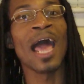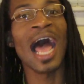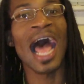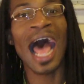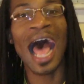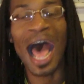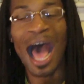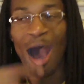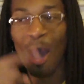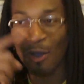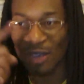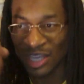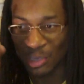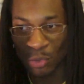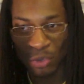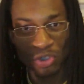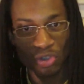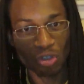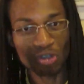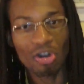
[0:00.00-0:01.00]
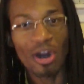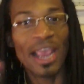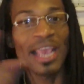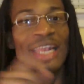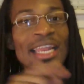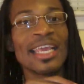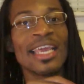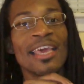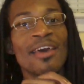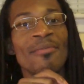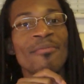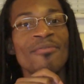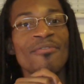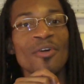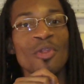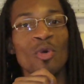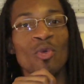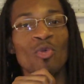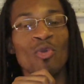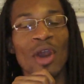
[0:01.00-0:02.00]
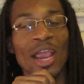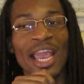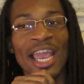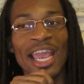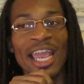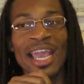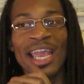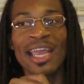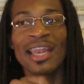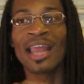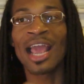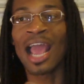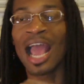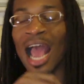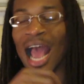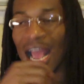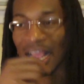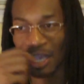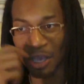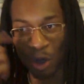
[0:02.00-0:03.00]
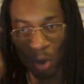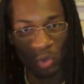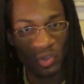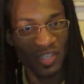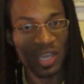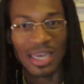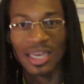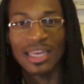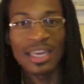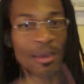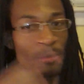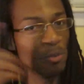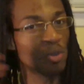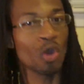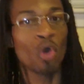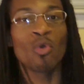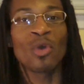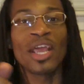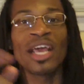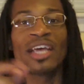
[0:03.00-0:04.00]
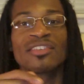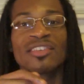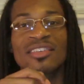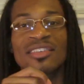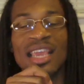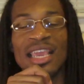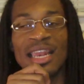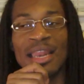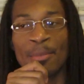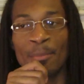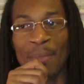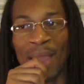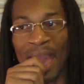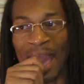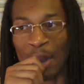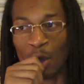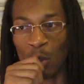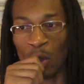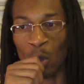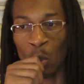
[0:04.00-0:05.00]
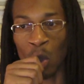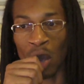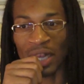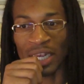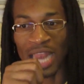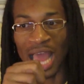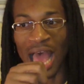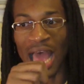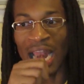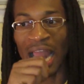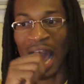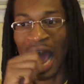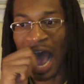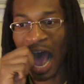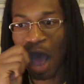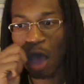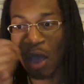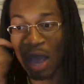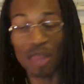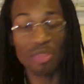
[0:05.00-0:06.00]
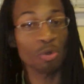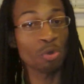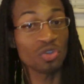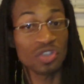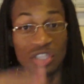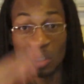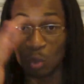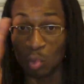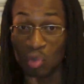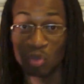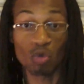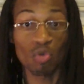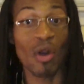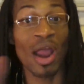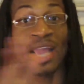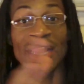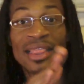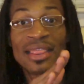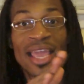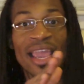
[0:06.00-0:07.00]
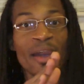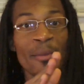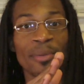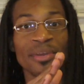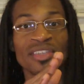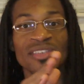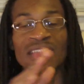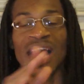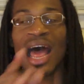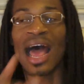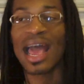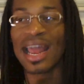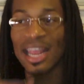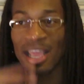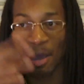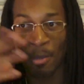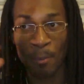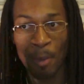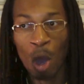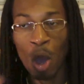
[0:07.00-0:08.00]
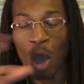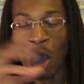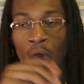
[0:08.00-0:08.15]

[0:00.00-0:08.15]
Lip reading: How he was training him for the raid, you know, telling him don't hesitate in battle and whatnot. How Æthelstan was right there beside him